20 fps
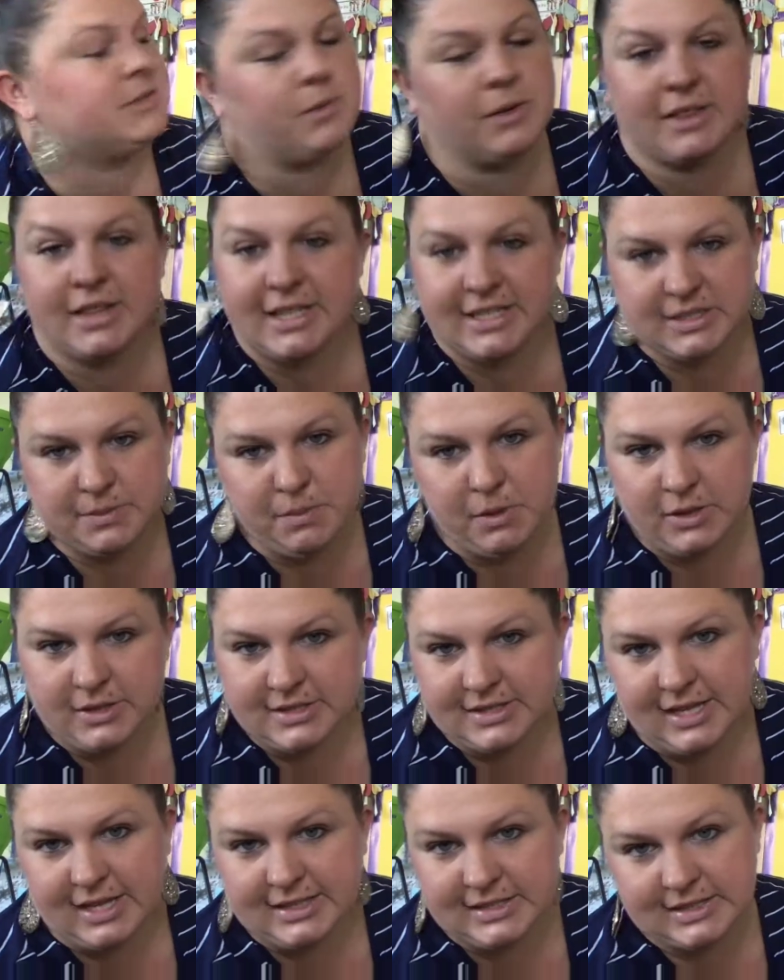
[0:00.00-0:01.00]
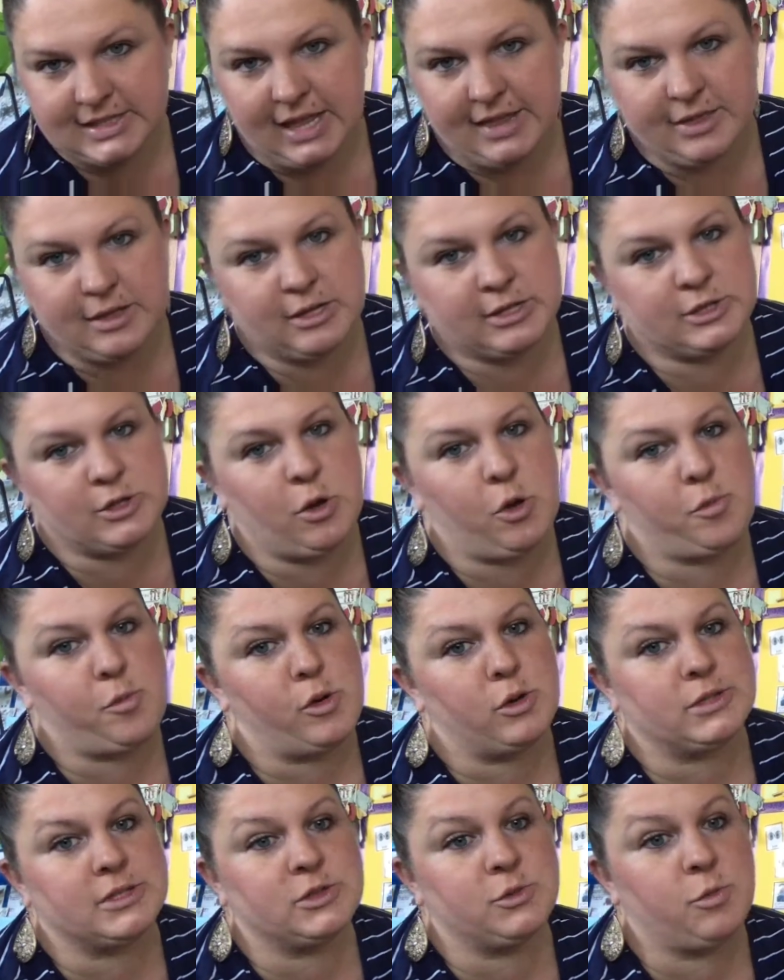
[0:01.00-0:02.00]
what this book says, that there's
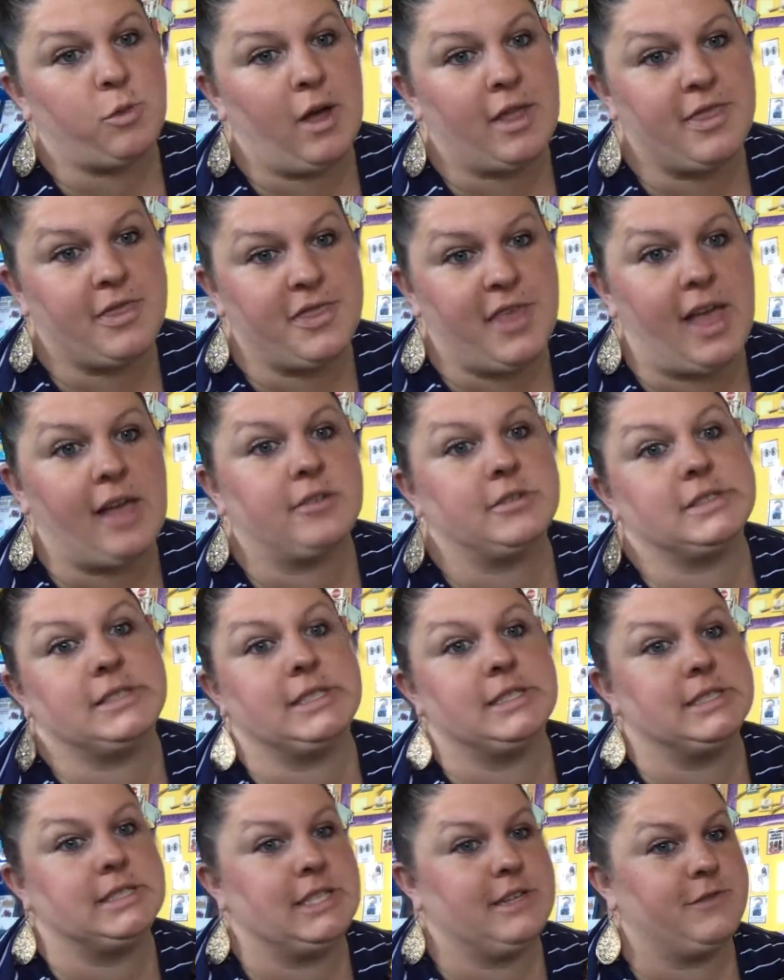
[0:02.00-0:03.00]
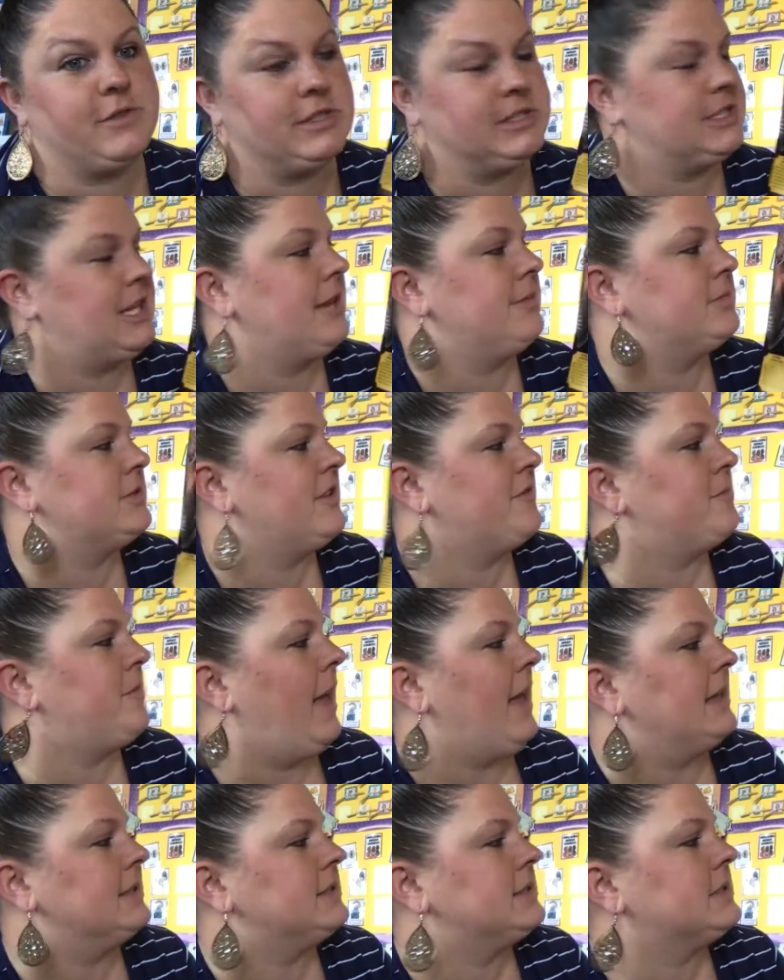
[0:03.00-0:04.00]
almost 1,000 different types of
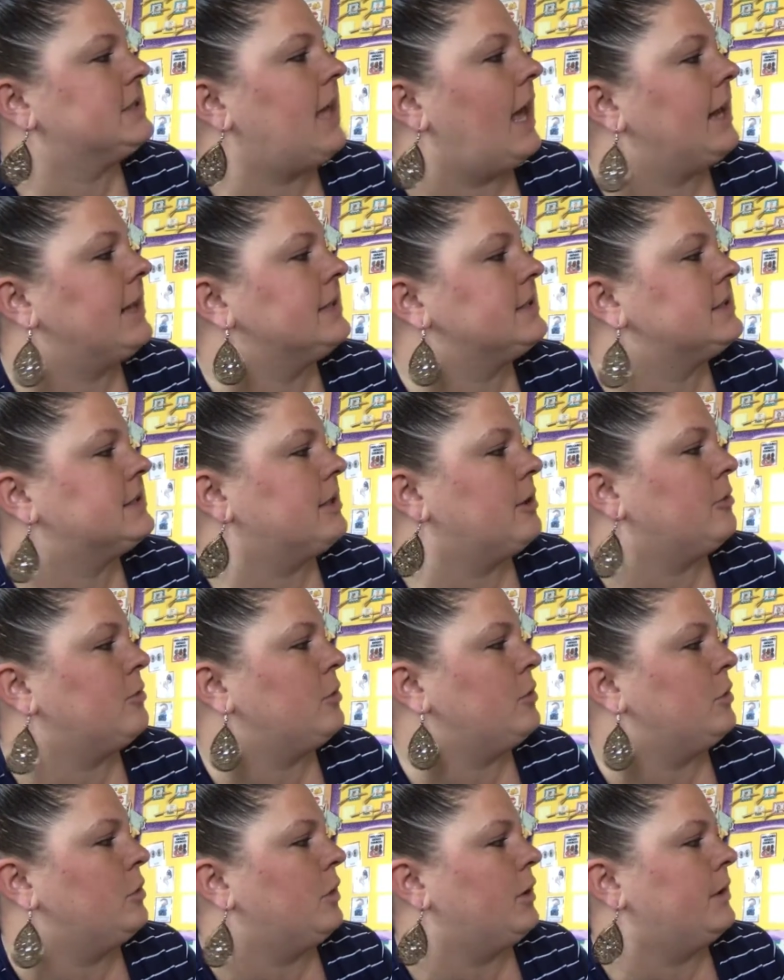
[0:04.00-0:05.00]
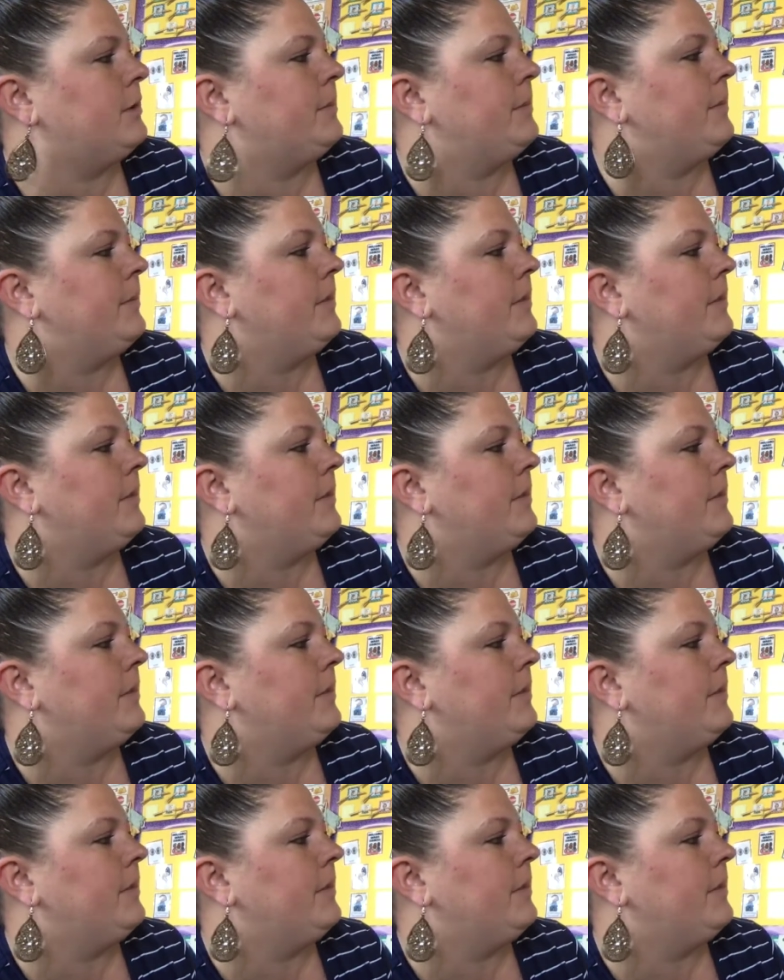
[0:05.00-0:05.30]
bats. That is so cool.